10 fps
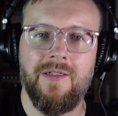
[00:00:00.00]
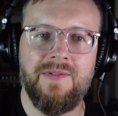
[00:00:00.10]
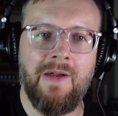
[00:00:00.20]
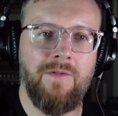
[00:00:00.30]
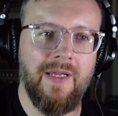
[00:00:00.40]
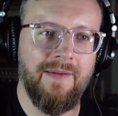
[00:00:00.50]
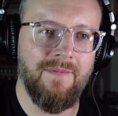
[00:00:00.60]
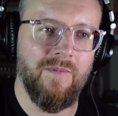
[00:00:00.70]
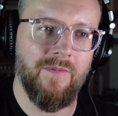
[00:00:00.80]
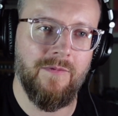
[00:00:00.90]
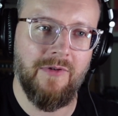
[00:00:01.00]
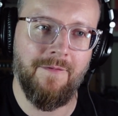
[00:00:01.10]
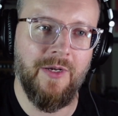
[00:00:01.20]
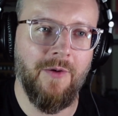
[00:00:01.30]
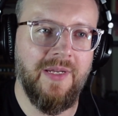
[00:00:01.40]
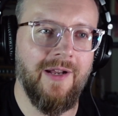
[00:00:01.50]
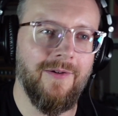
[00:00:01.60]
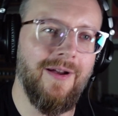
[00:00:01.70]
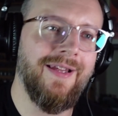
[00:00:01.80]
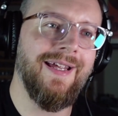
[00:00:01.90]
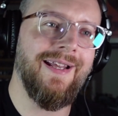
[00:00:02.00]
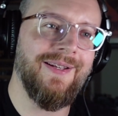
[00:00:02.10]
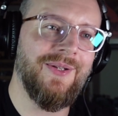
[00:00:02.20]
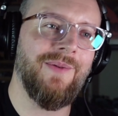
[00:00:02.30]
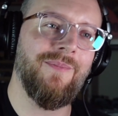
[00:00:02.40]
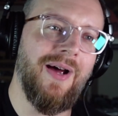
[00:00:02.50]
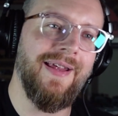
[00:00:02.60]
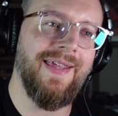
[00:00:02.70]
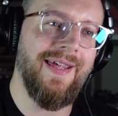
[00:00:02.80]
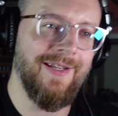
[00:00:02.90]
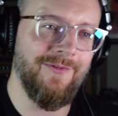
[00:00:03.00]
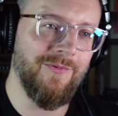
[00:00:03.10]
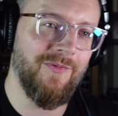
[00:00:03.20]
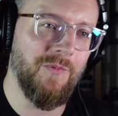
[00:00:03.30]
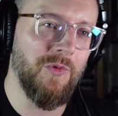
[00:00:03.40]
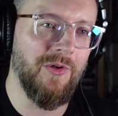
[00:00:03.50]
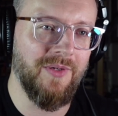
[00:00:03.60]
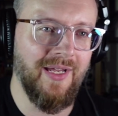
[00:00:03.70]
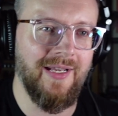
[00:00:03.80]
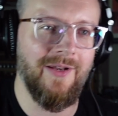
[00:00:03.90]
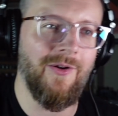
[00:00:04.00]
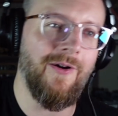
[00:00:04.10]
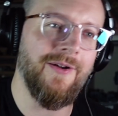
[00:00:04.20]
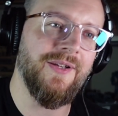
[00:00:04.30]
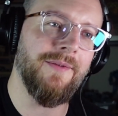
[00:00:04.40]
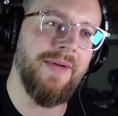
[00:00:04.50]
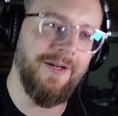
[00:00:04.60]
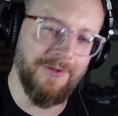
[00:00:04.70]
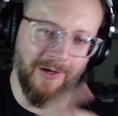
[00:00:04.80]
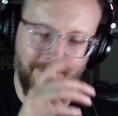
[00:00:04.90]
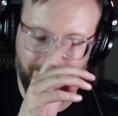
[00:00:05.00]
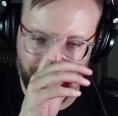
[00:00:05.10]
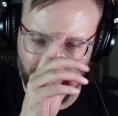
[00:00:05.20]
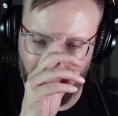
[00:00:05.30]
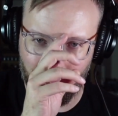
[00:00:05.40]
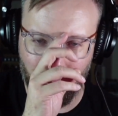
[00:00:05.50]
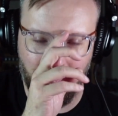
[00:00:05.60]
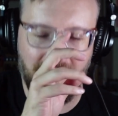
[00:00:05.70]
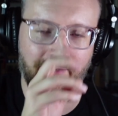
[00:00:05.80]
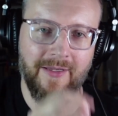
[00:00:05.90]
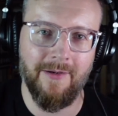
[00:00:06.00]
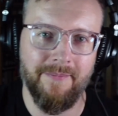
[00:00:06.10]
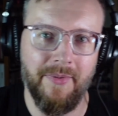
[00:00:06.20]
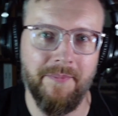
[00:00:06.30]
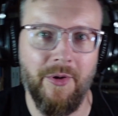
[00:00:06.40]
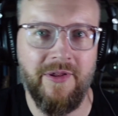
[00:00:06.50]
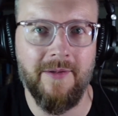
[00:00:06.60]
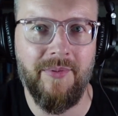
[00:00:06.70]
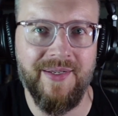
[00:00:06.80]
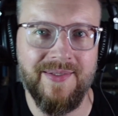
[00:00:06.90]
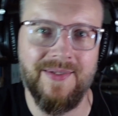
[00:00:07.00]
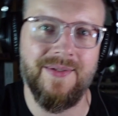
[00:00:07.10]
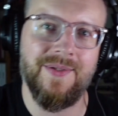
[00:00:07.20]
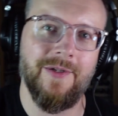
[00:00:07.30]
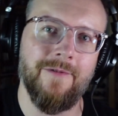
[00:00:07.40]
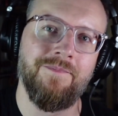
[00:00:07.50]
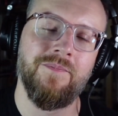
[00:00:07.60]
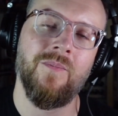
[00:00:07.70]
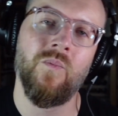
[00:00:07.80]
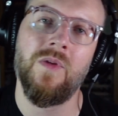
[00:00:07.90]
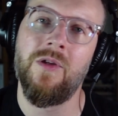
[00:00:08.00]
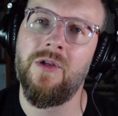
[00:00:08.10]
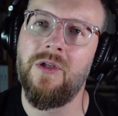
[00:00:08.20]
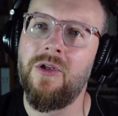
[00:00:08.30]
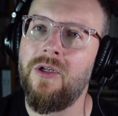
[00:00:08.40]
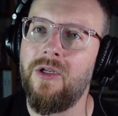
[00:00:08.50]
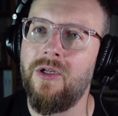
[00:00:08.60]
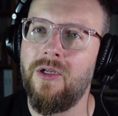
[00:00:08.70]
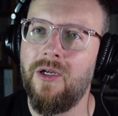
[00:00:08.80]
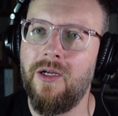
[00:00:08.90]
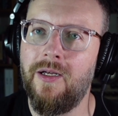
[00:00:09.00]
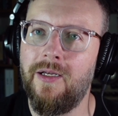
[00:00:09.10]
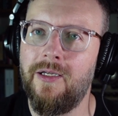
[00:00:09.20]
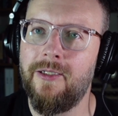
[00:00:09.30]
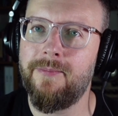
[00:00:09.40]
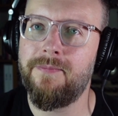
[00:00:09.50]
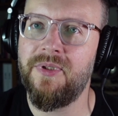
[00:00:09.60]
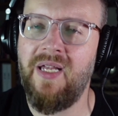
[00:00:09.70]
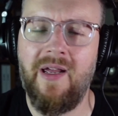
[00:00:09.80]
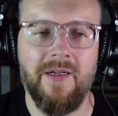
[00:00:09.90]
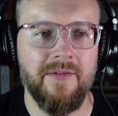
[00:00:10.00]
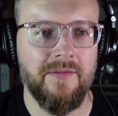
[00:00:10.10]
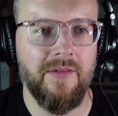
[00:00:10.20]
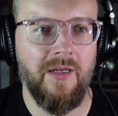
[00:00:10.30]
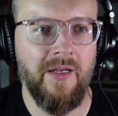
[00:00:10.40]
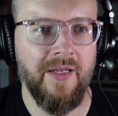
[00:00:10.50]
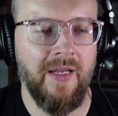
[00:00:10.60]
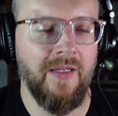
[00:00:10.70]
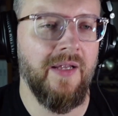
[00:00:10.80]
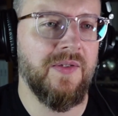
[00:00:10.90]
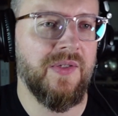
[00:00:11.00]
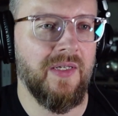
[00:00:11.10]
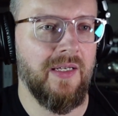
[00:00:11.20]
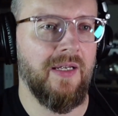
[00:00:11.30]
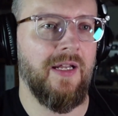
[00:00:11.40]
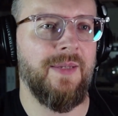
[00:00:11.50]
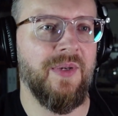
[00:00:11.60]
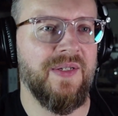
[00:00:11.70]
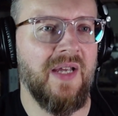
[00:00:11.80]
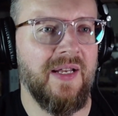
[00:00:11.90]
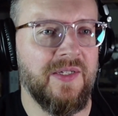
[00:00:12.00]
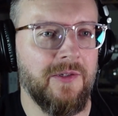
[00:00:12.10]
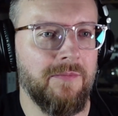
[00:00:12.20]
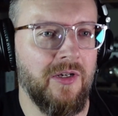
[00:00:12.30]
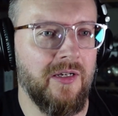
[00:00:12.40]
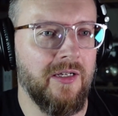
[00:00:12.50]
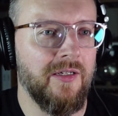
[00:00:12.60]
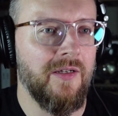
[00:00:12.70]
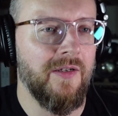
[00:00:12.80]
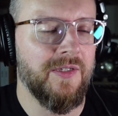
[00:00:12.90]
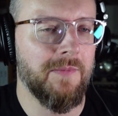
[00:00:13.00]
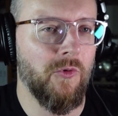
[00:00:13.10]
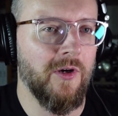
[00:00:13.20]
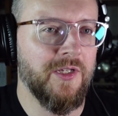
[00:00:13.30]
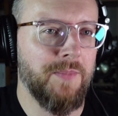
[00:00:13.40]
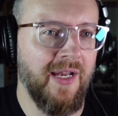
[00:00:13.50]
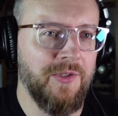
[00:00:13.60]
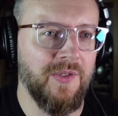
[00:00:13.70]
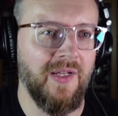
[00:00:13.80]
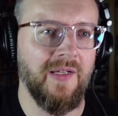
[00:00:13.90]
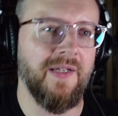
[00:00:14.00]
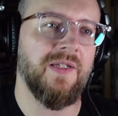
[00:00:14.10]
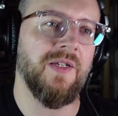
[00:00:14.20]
definitely if we don't get it to by then, we'll get it onto the Patreon for sure. We'll get it there both the places. So, but yeah, unless anybody's got some more expansion they'd like to